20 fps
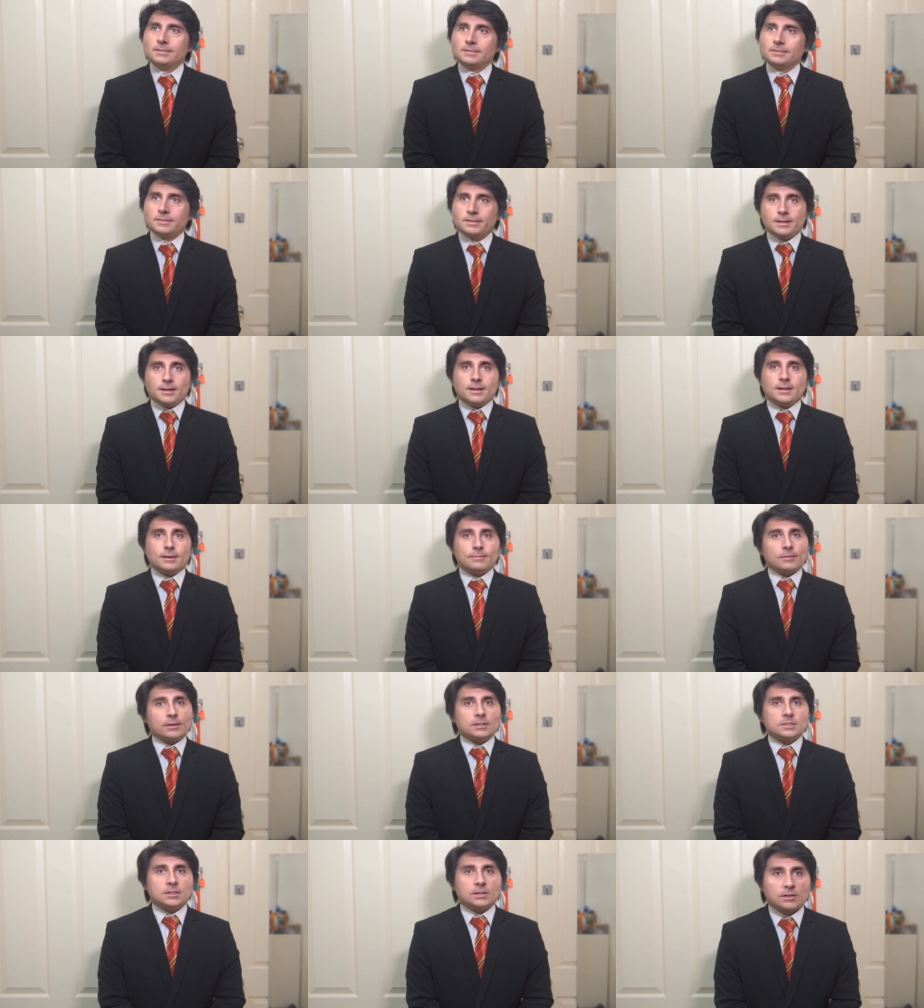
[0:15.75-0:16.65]
Today I'm
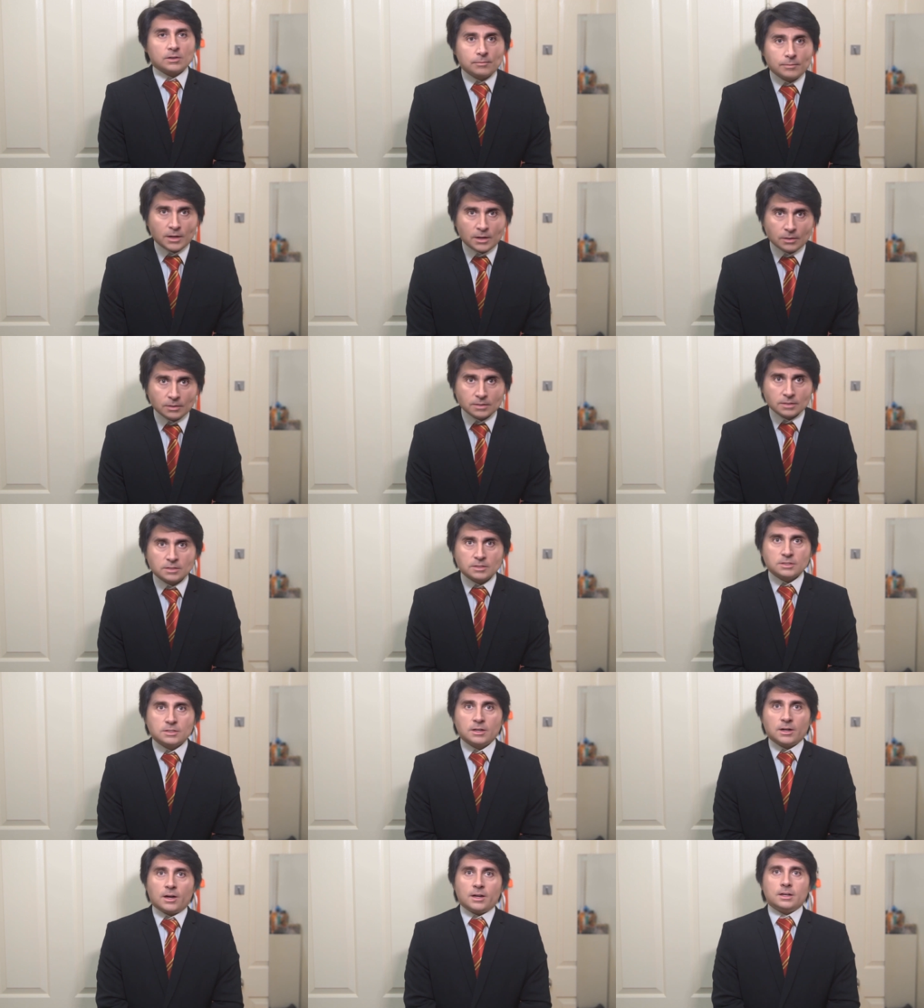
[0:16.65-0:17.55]
going to talk about
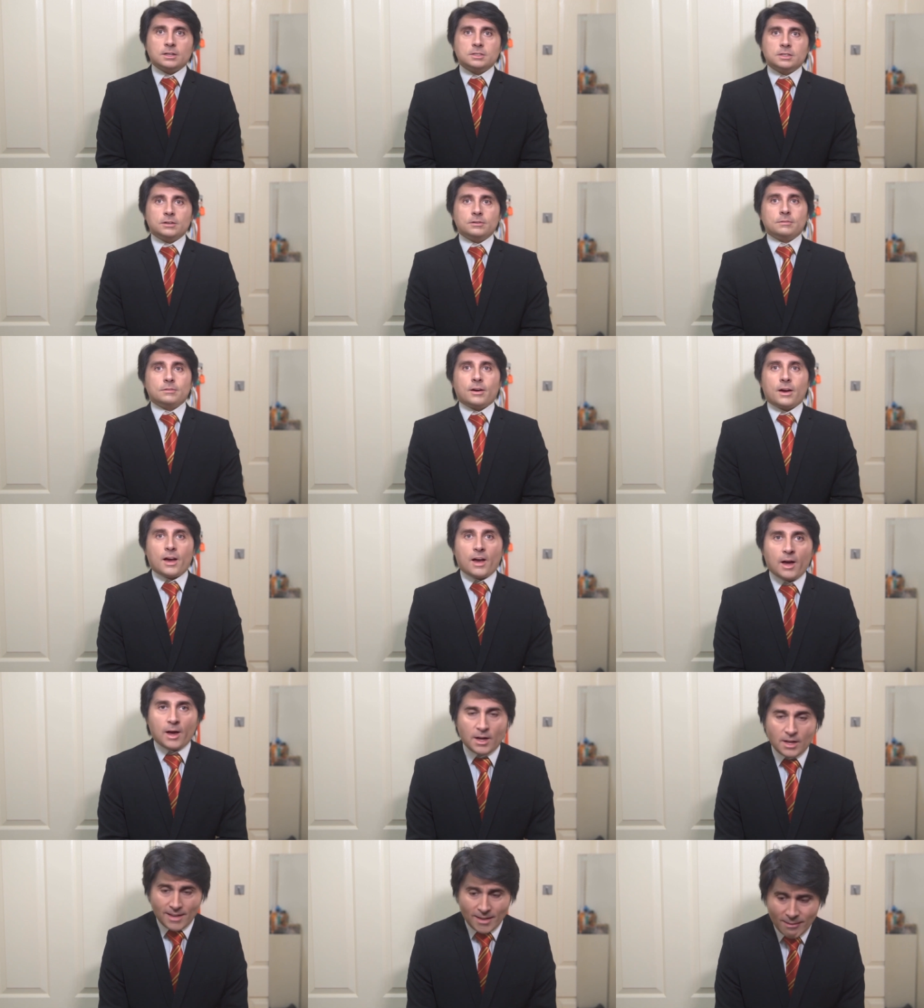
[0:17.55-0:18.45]

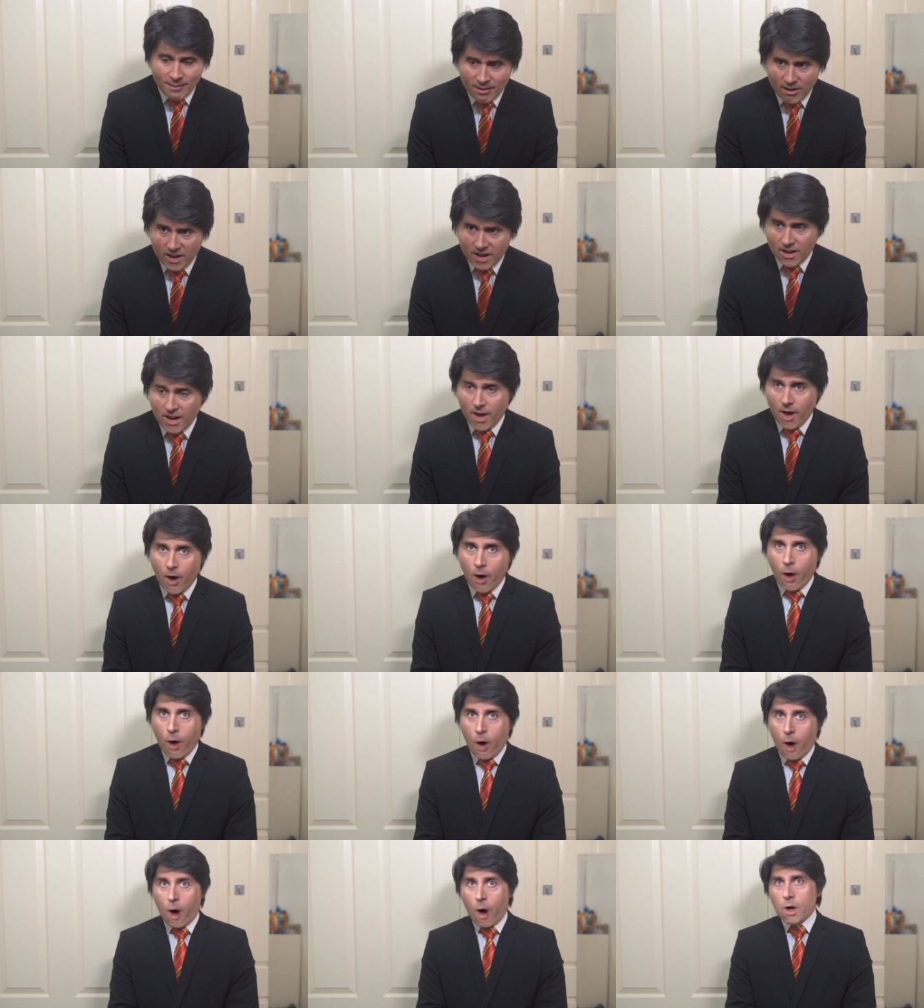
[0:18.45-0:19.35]

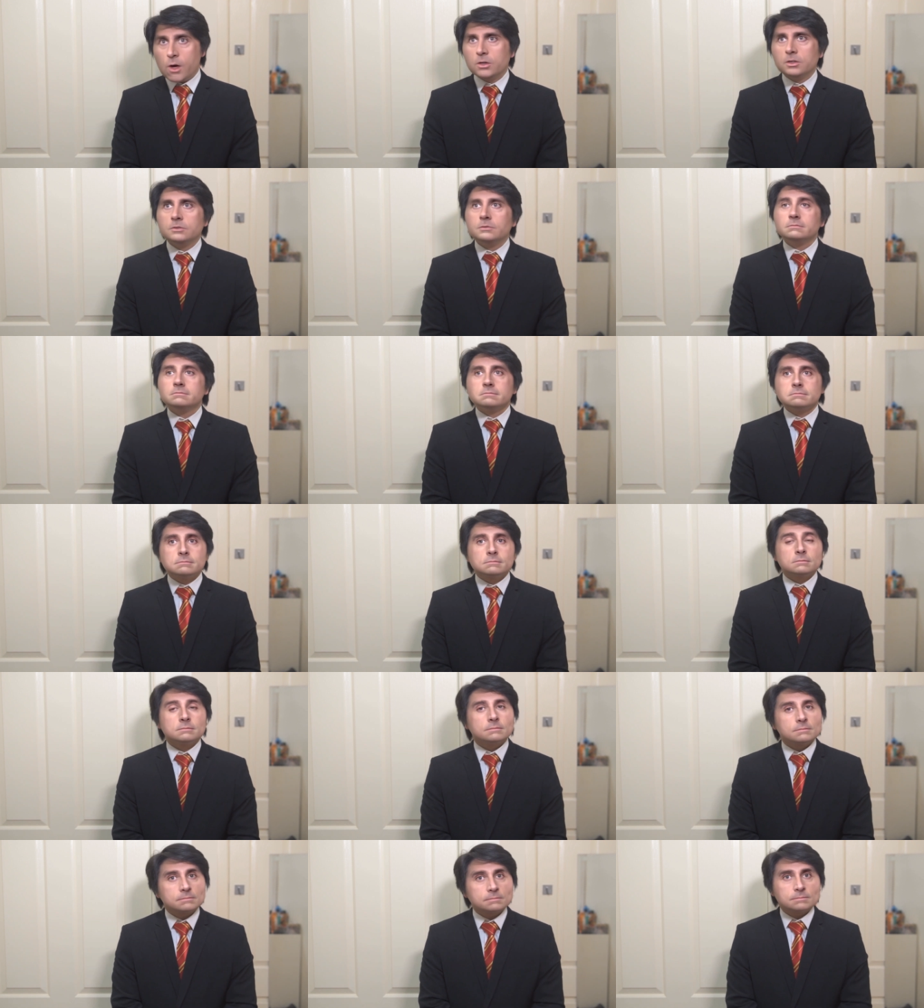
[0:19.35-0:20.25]
artificial
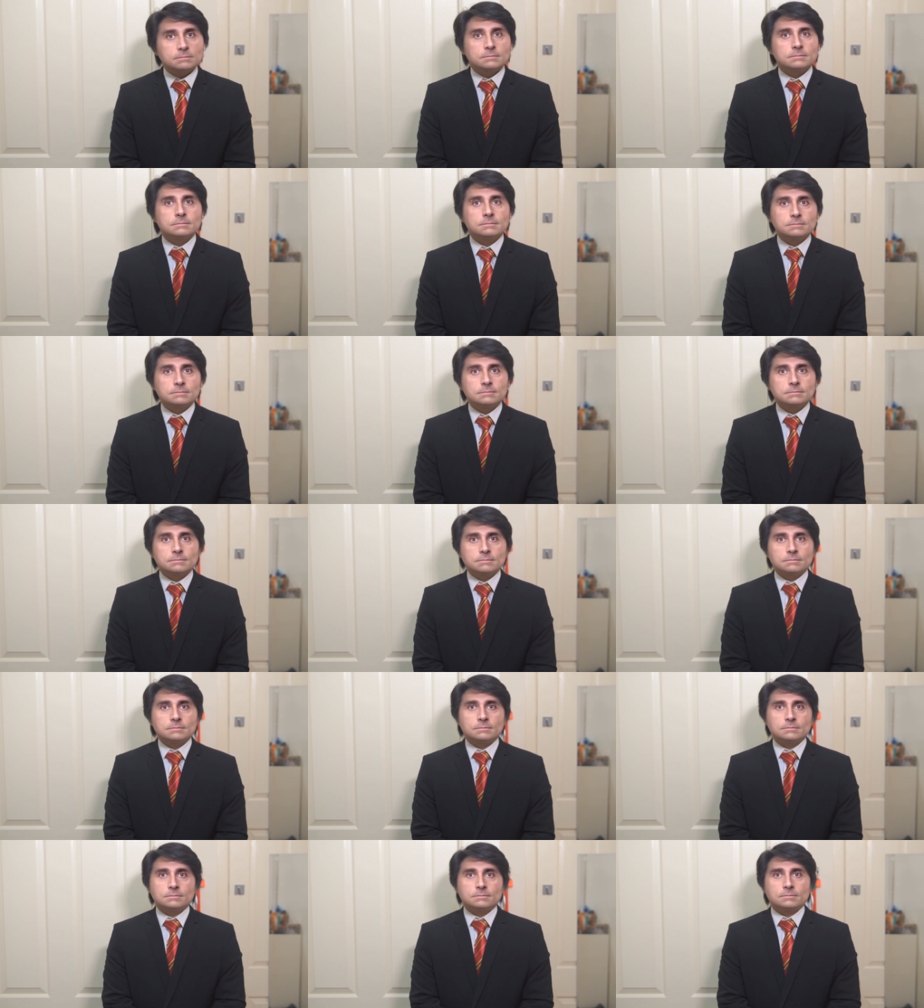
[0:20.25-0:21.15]

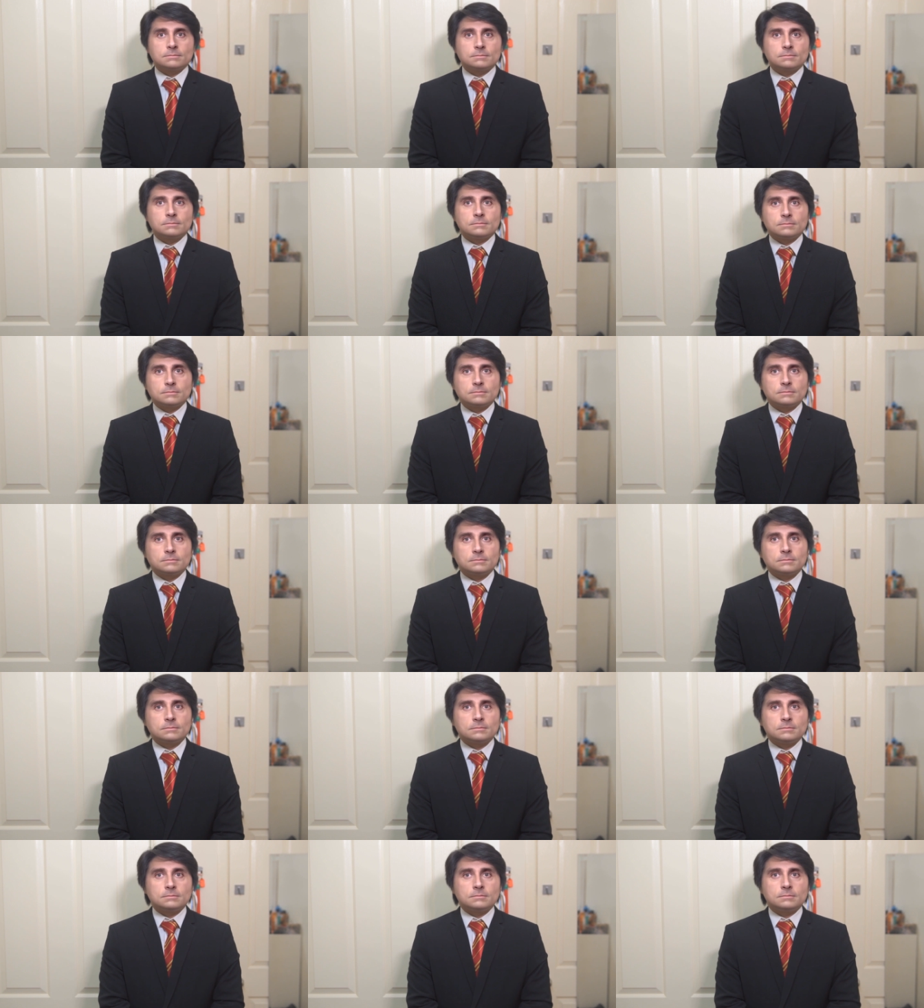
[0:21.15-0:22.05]
artificial
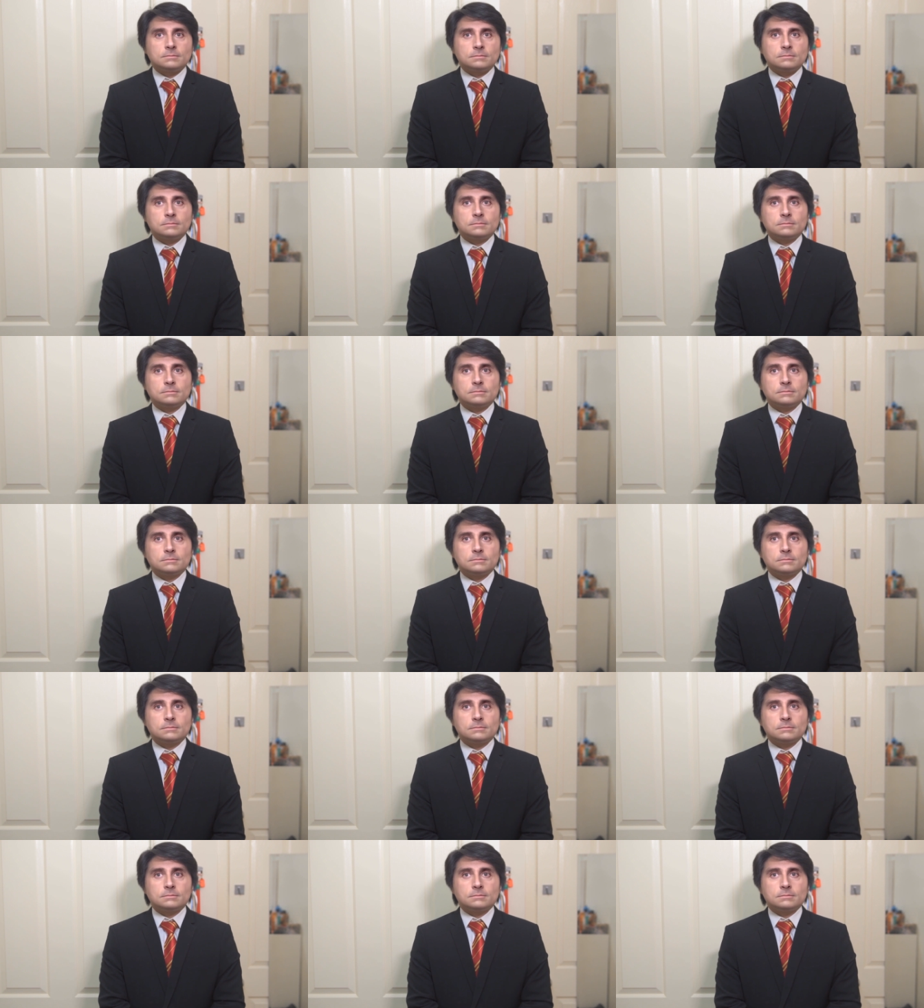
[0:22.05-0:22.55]
intelligence.